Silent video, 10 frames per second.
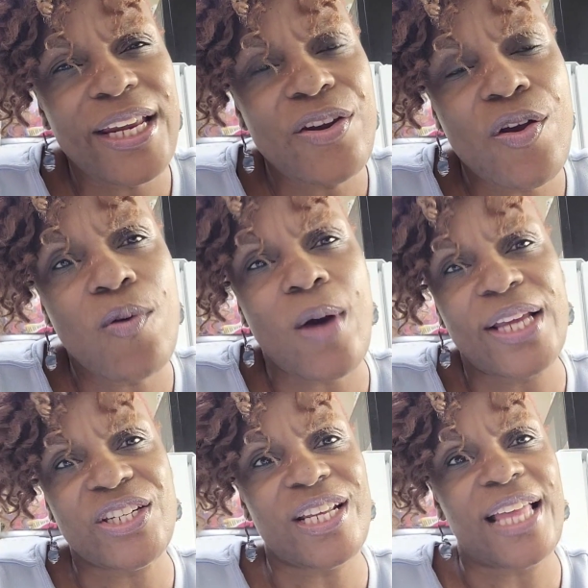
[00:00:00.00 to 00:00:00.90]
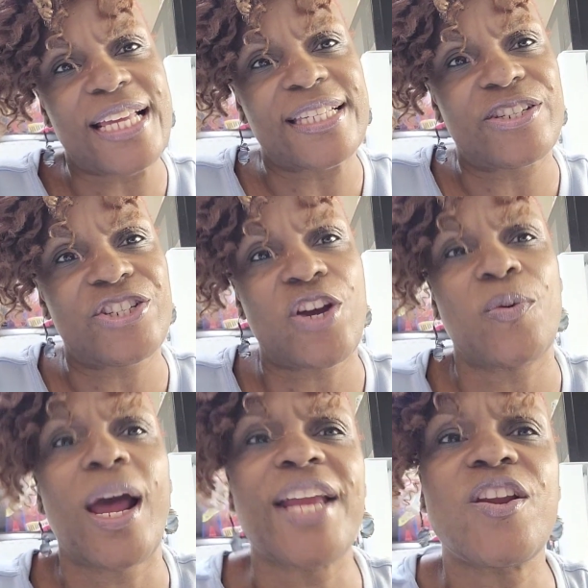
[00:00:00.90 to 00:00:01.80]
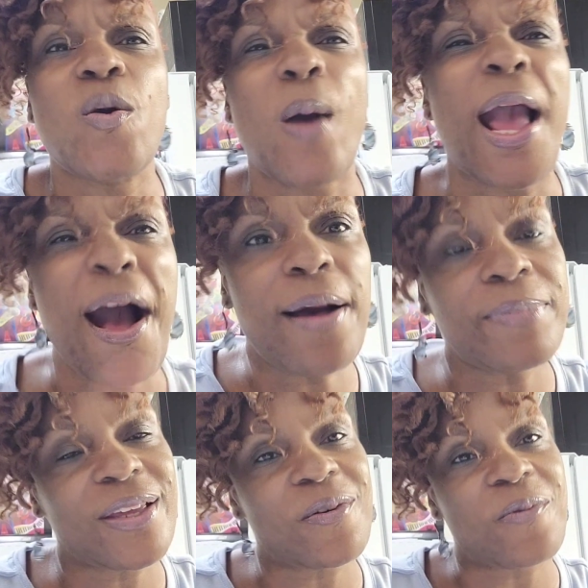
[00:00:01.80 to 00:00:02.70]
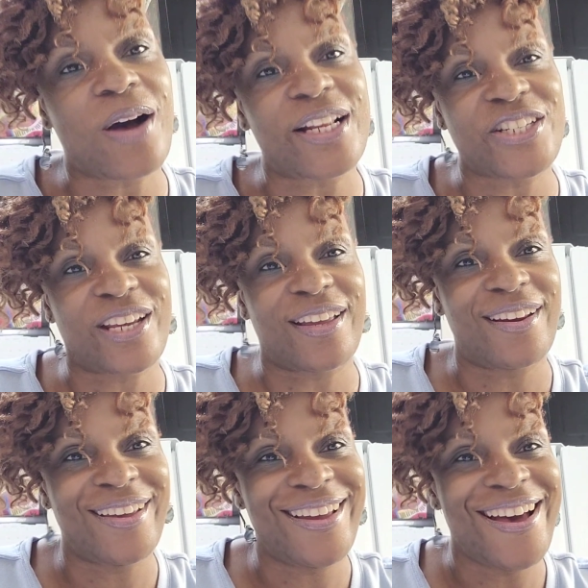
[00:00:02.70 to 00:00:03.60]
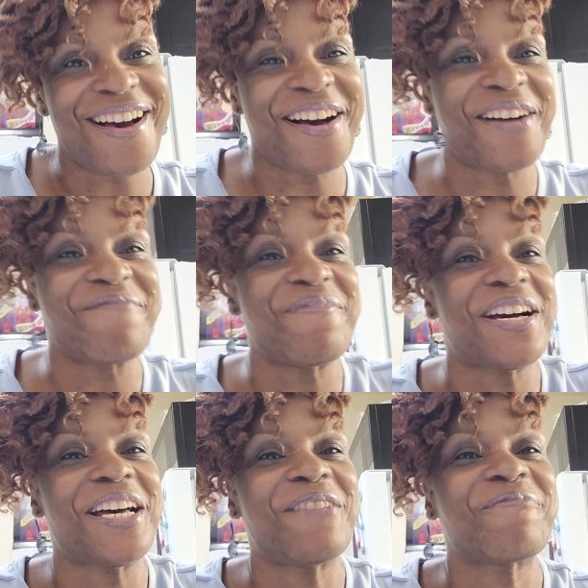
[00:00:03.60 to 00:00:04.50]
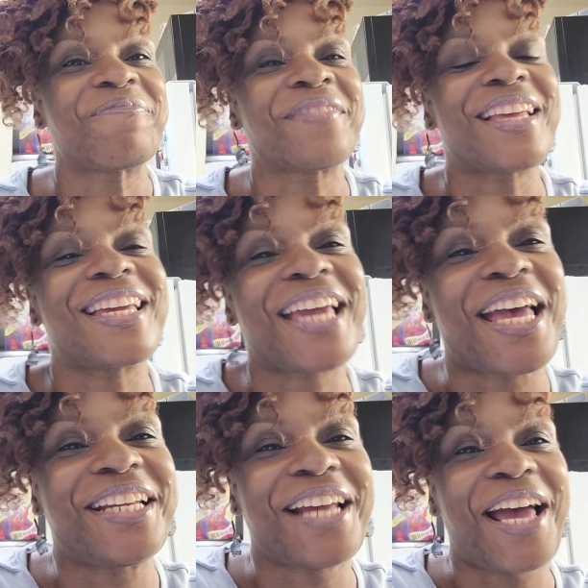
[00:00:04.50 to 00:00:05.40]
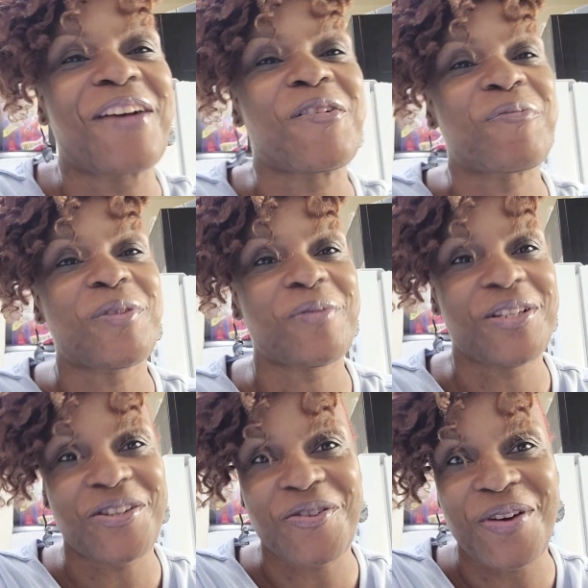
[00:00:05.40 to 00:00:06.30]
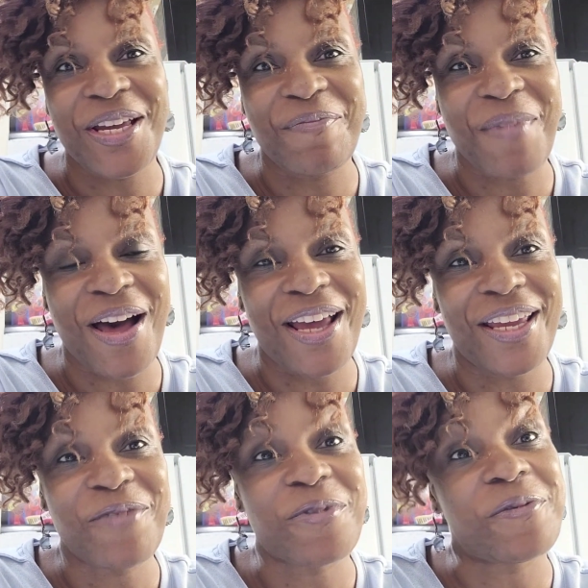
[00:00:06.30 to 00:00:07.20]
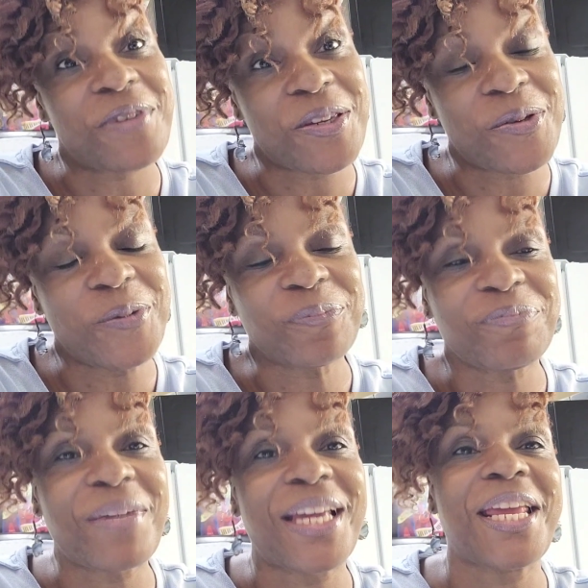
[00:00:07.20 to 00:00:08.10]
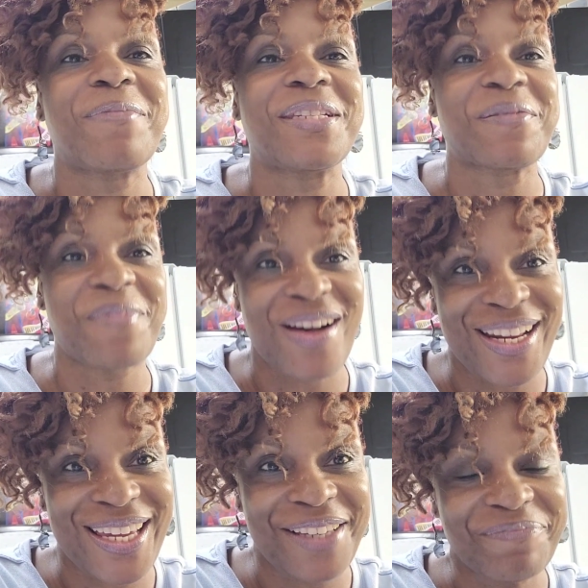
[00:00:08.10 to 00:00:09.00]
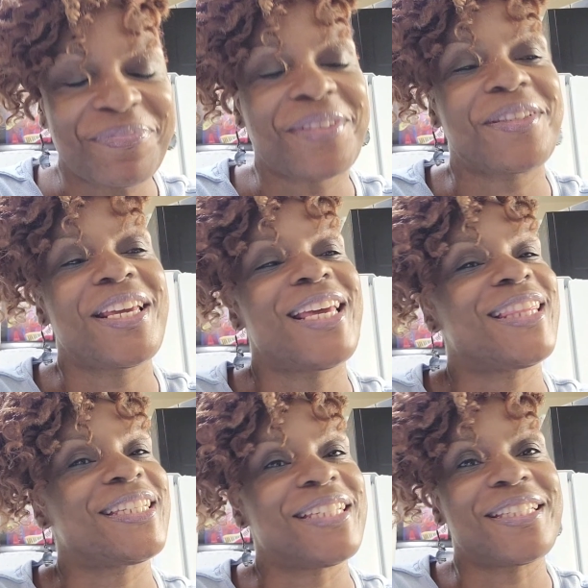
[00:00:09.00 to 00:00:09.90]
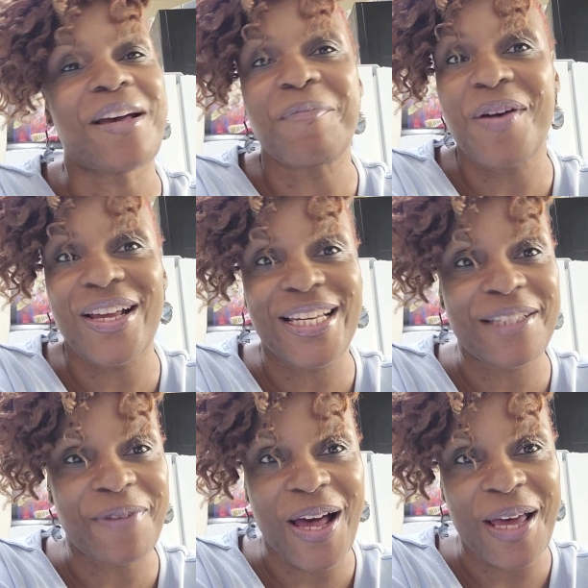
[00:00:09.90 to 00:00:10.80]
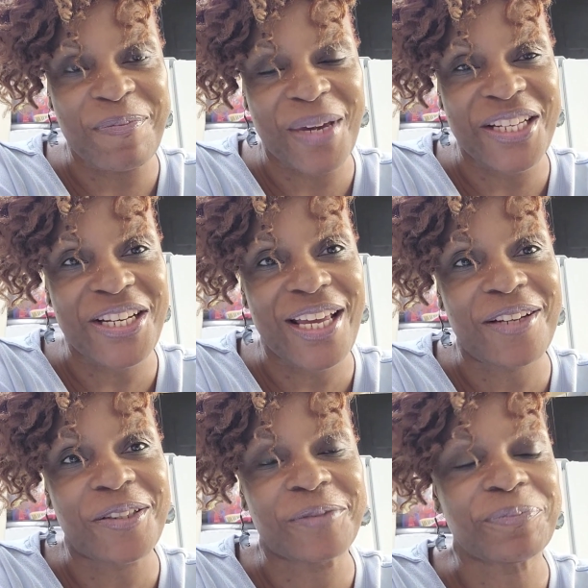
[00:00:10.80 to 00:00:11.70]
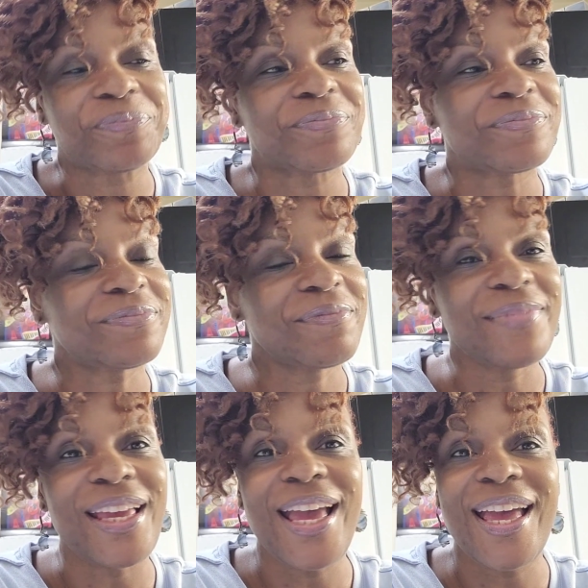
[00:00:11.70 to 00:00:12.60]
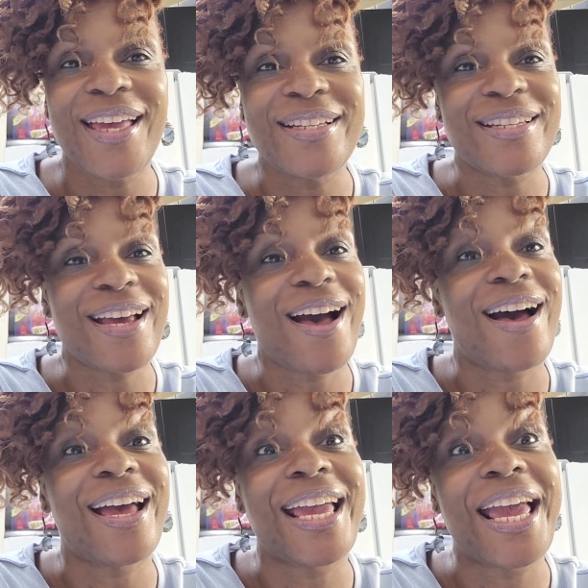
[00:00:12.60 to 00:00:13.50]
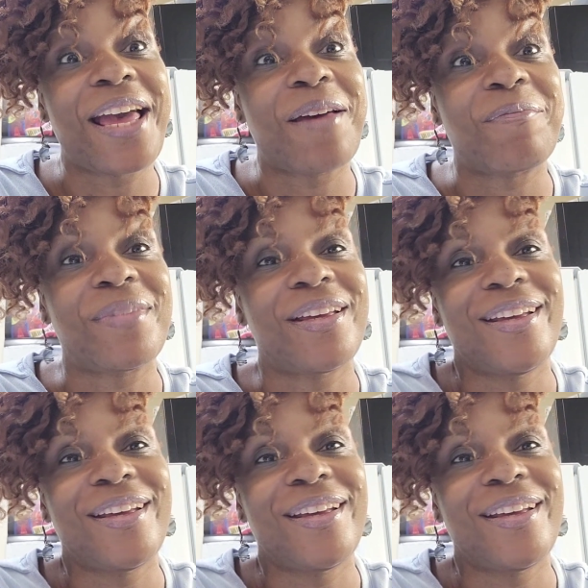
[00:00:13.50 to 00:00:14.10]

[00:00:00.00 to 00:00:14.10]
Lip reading: know why she likes this show, and I know why I'm going to watch it. But again, I hope you enjoyed my review. My name is Amani. This is Amani's Vibe, my channel, and I am